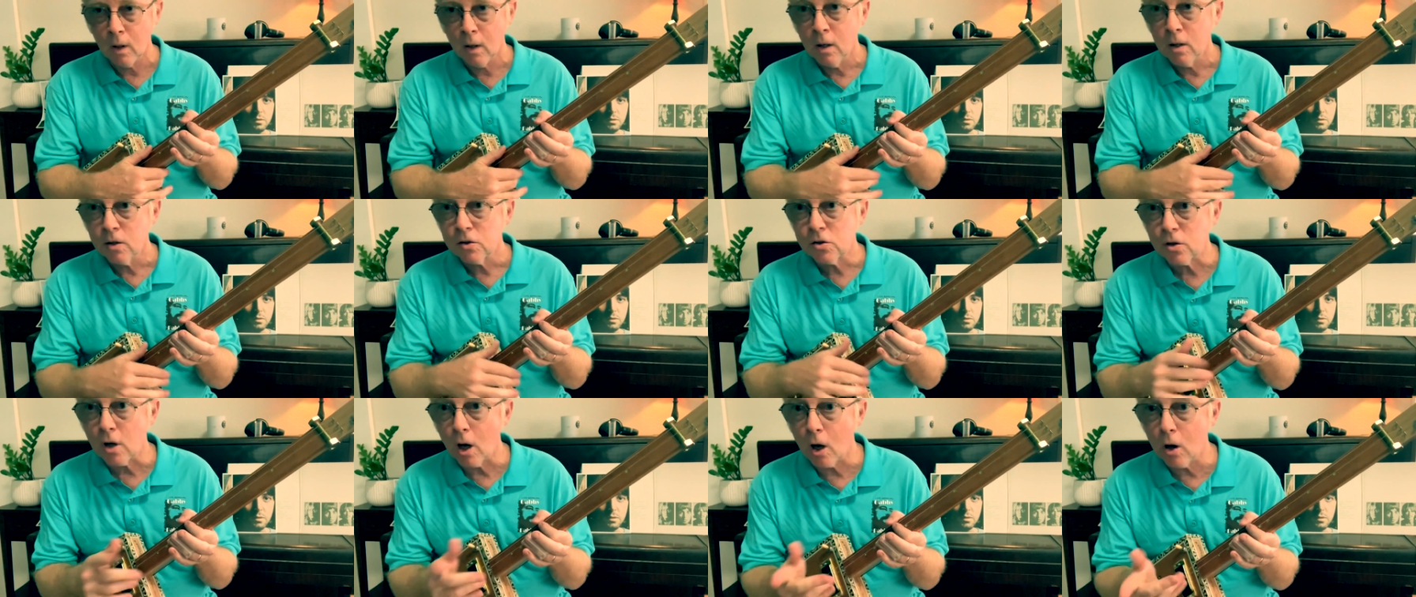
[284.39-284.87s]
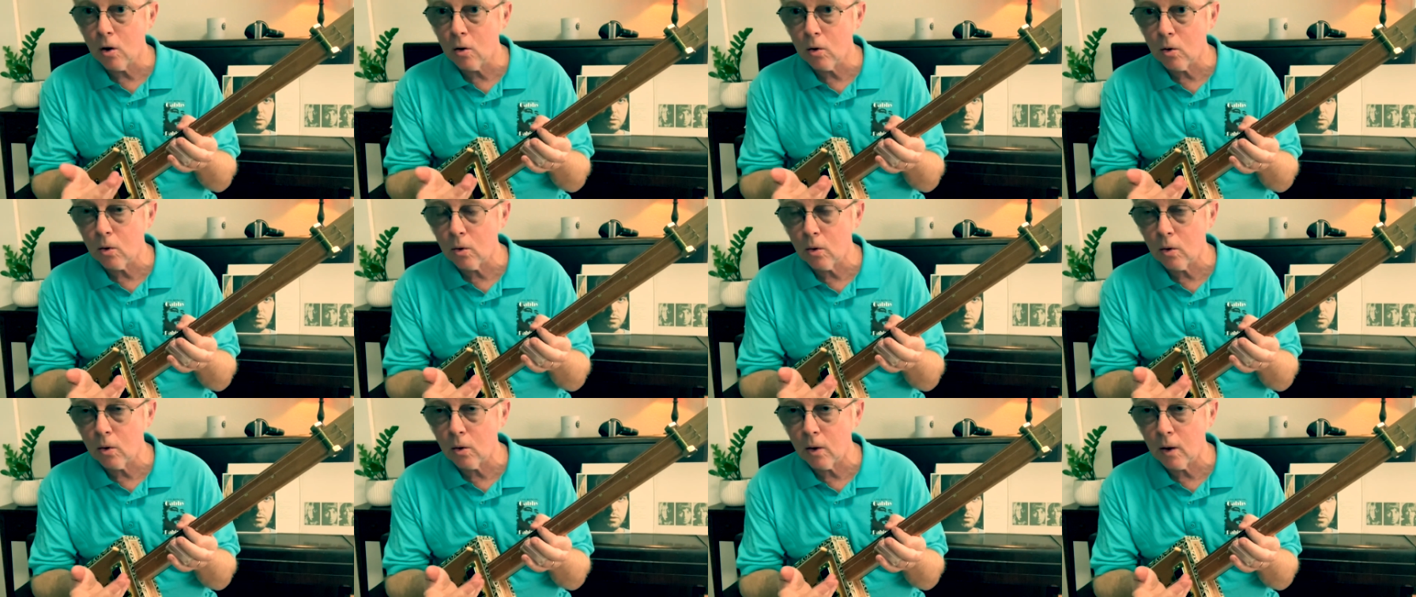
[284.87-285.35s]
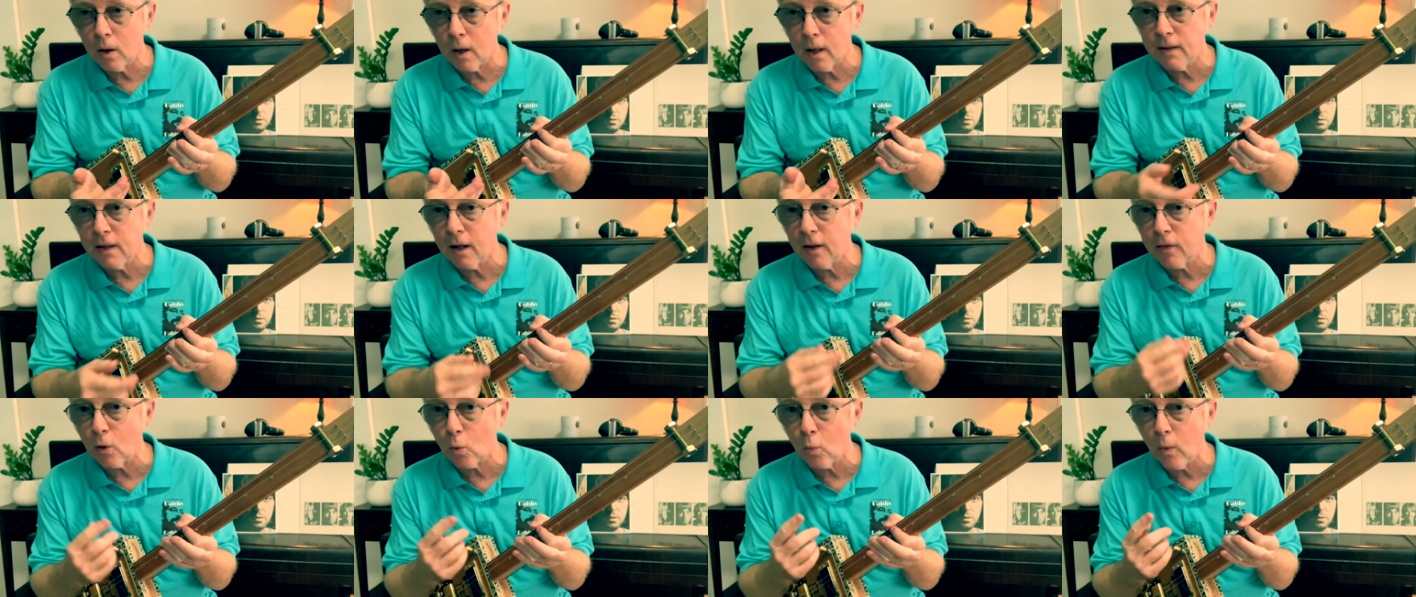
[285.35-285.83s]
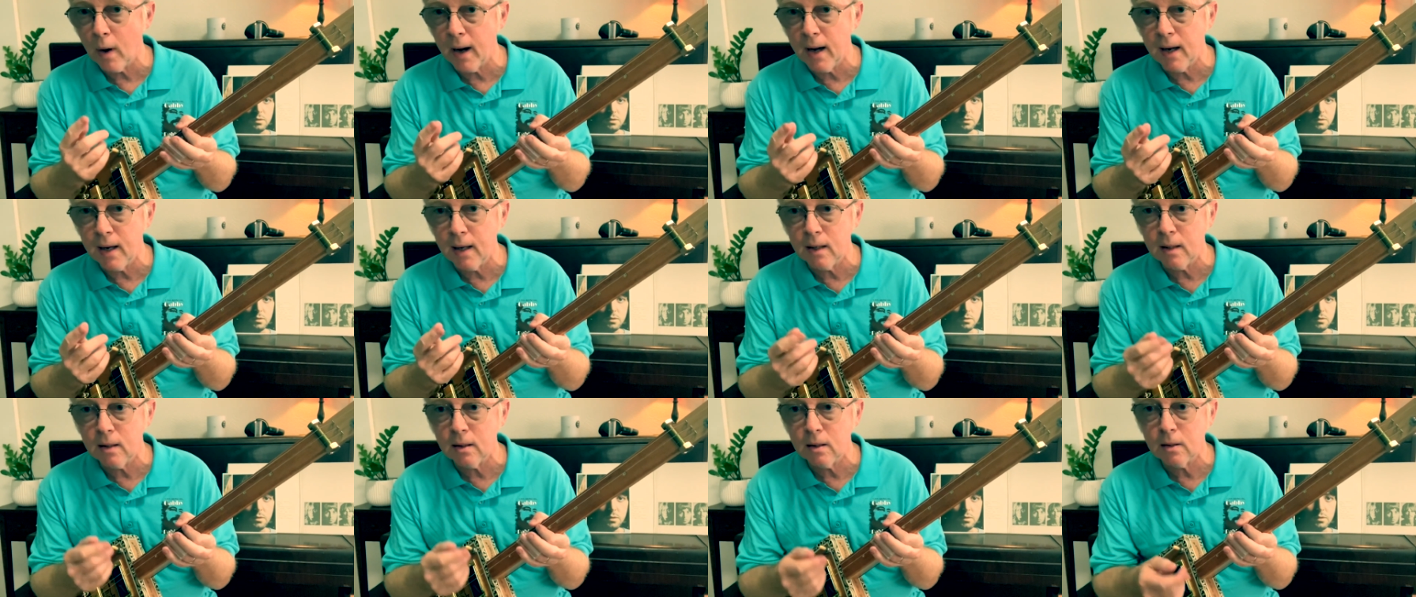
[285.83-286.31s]
So another
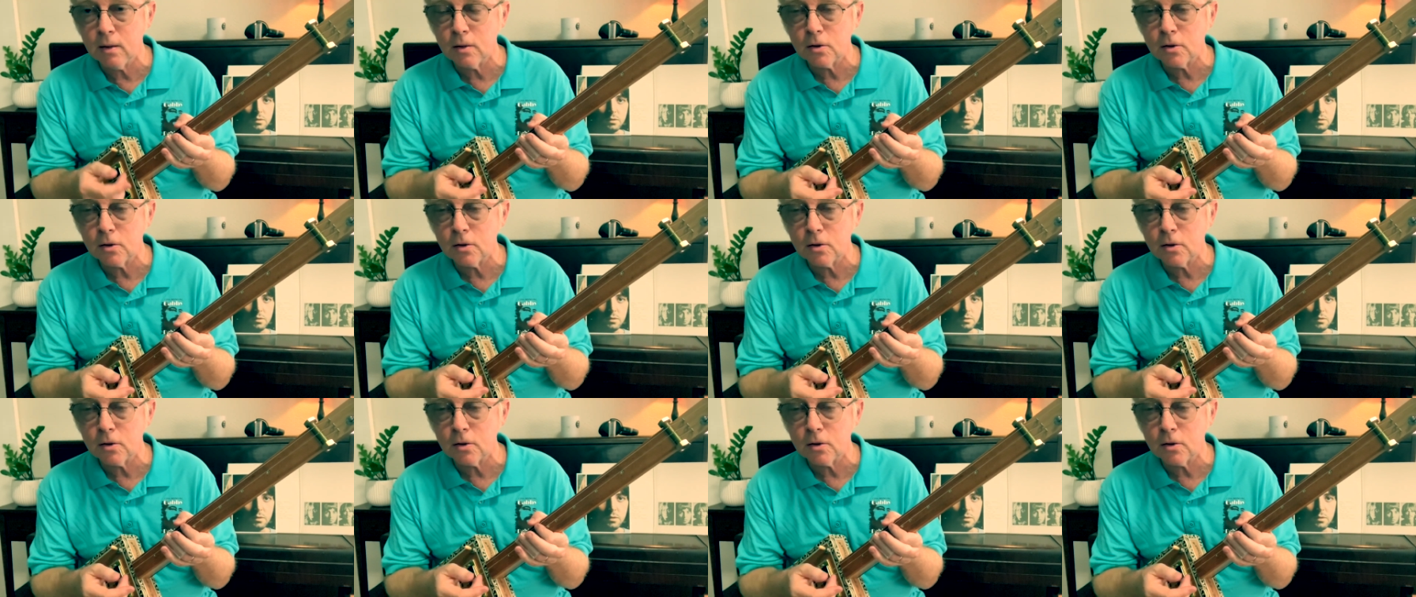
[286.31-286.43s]
way